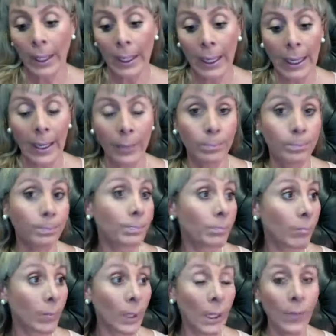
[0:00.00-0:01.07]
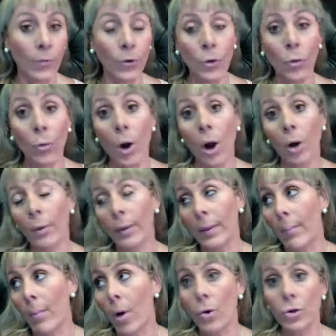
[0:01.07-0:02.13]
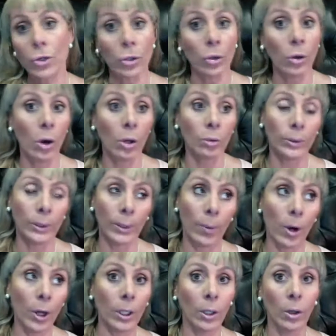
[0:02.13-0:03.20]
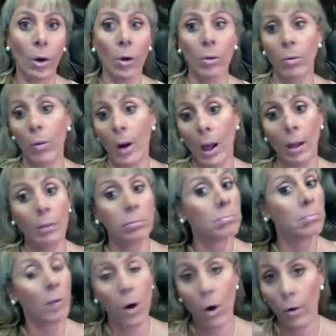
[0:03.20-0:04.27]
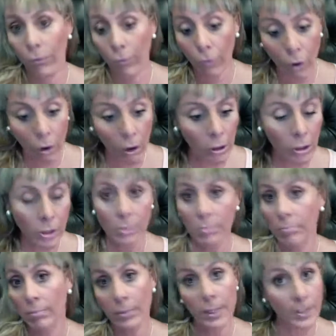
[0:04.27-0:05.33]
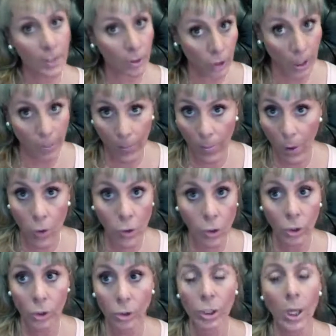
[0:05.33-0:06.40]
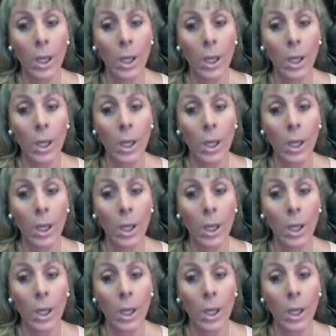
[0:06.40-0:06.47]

If you work with the emotion code, with the body code, well, of course, these are trap emotions.